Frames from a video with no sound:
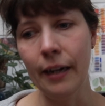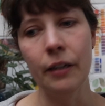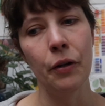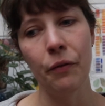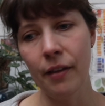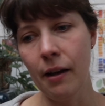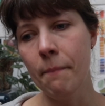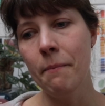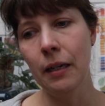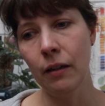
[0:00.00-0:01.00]
I know there are
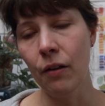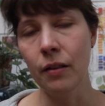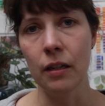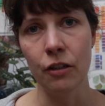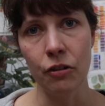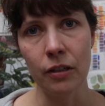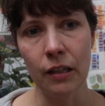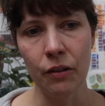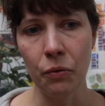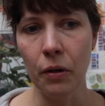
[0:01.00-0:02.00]
many other issues
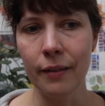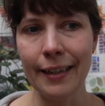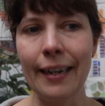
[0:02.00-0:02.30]
in the world